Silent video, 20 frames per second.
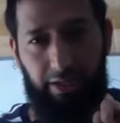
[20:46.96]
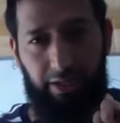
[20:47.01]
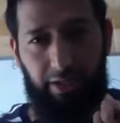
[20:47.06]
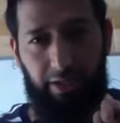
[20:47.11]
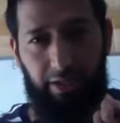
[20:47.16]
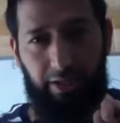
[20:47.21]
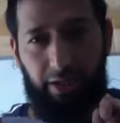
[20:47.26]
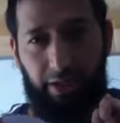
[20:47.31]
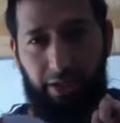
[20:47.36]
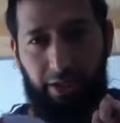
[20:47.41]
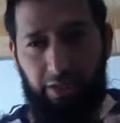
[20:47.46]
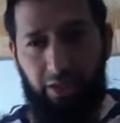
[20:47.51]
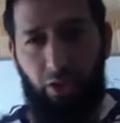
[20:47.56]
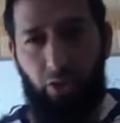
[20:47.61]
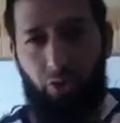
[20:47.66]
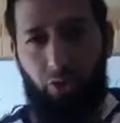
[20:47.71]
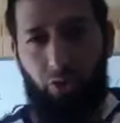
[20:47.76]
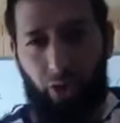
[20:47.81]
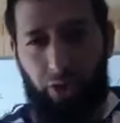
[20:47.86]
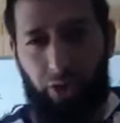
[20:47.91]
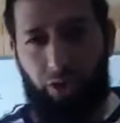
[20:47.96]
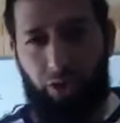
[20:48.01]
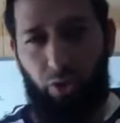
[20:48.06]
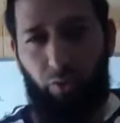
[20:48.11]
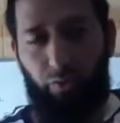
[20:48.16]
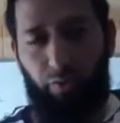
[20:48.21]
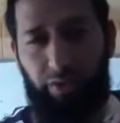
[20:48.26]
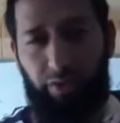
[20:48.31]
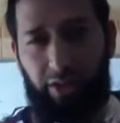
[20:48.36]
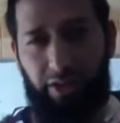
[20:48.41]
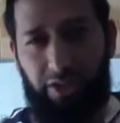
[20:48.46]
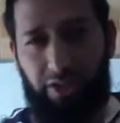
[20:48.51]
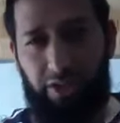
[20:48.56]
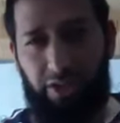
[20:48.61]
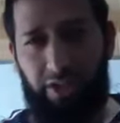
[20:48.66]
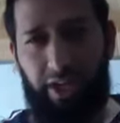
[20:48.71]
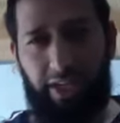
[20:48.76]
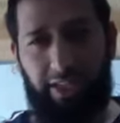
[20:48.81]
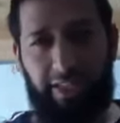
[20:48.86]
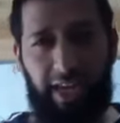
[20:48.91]
the insert also with the
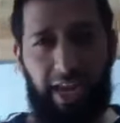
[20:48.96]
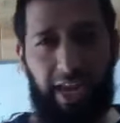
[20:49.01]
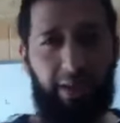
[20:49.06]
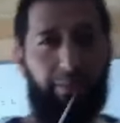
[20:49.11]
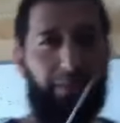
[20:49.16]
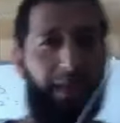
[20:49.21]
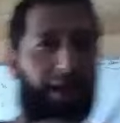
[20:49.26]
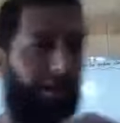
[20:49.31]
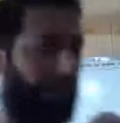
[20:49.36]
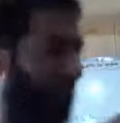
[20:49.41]
restriction enzyme that